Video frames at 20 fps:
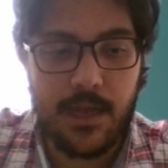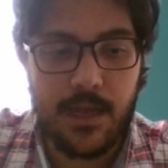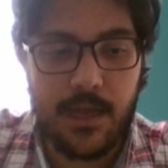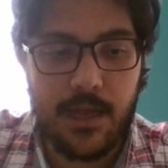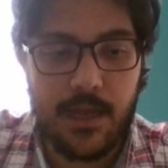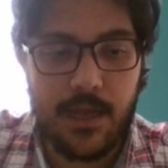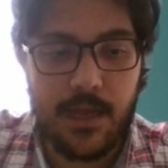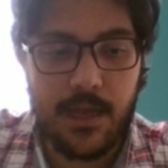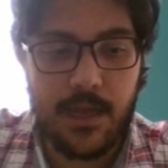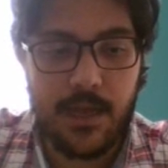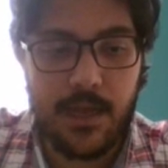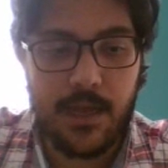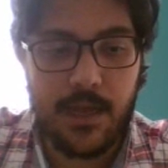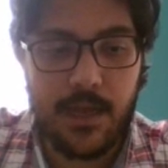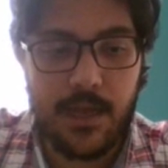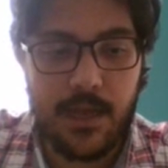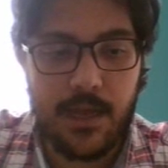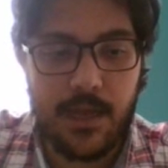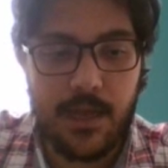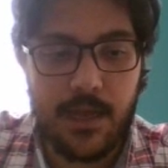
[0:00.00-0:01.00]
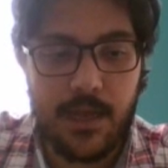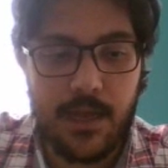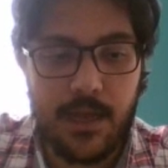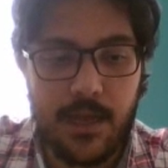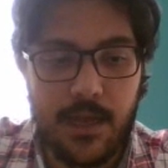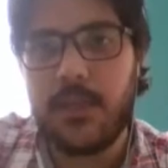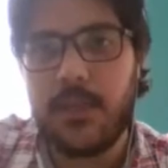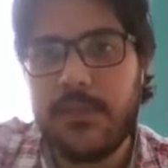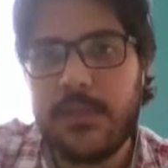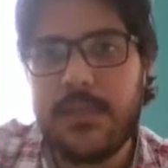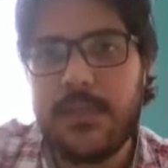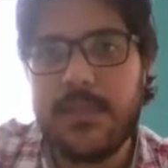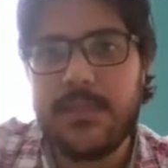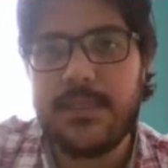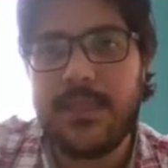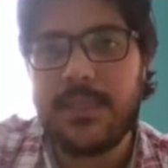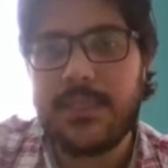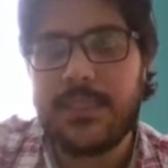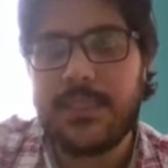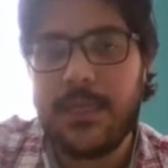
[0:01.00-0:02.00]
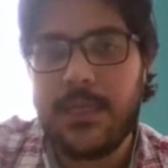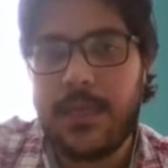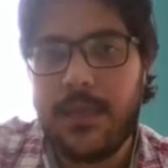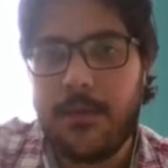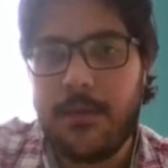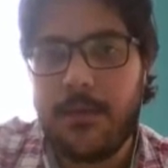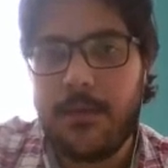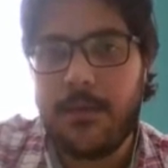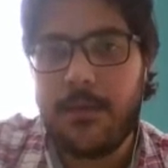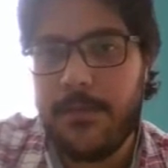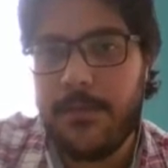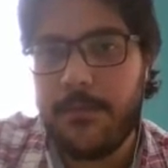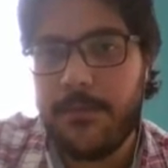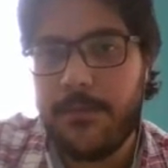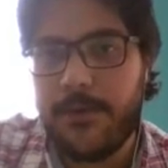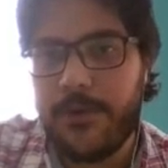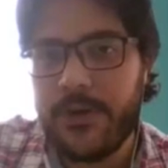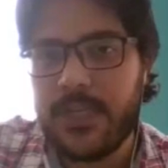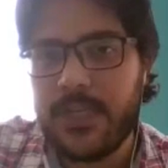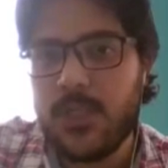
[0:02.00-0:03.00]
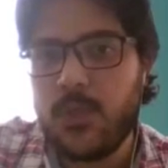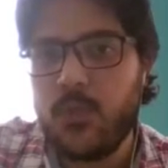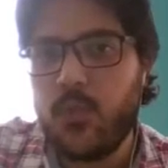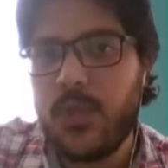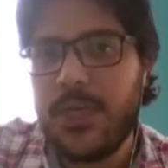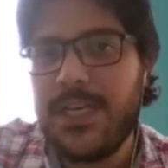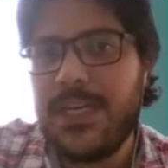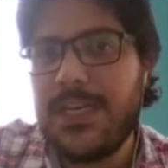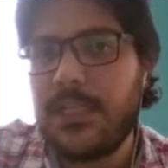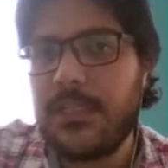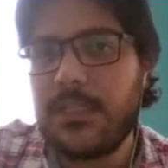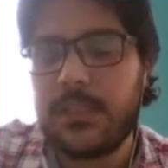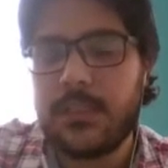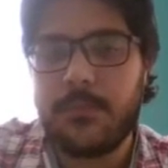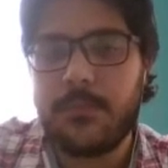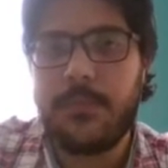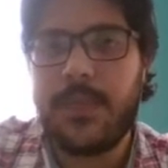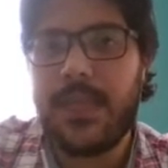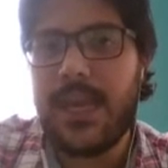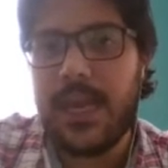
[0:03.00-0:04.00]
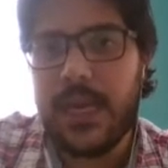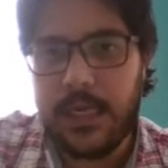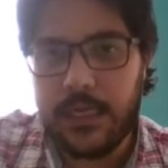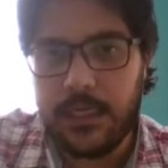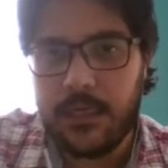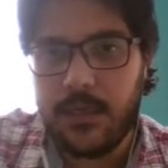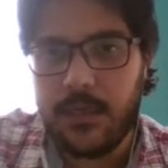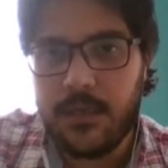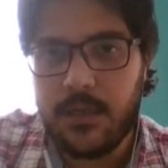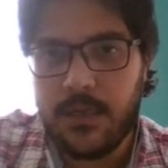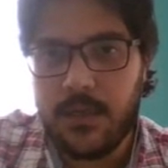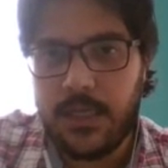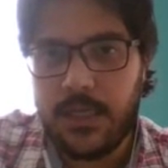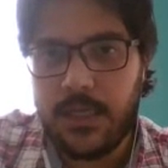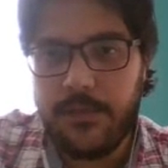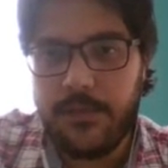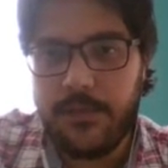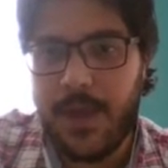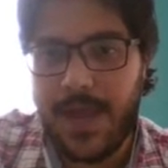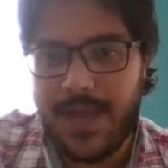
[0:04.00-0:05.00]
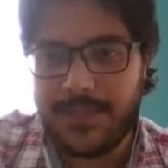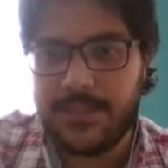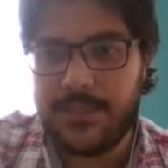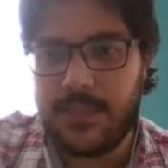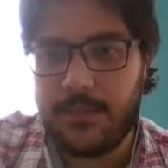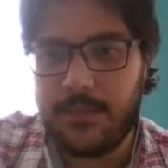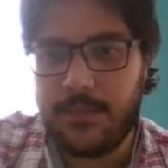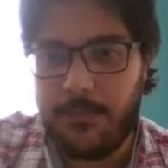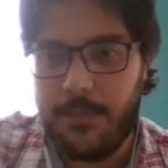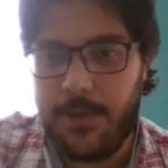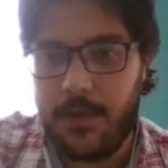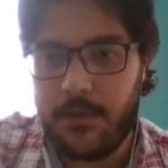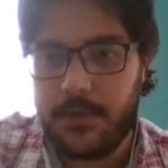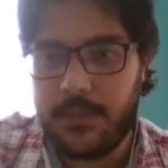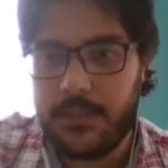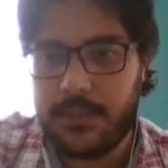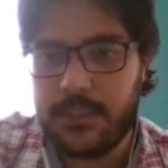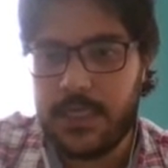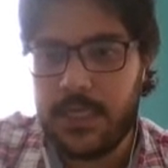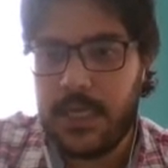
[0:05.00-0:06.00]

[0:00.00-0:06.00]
and especially a lot of the things that maybe Americans wouldn't explain if you ask them about it.